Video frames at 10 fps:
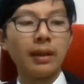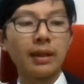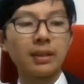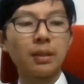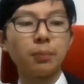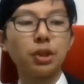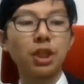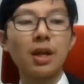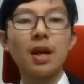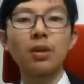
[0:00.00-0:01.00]
Next up,
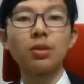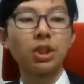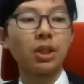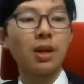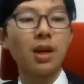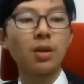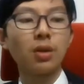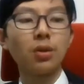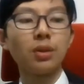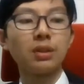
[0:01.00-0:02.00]
Chicago.
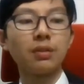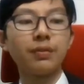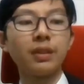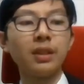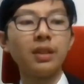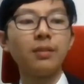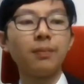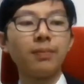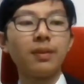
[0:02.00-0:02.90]
Chicago is a very,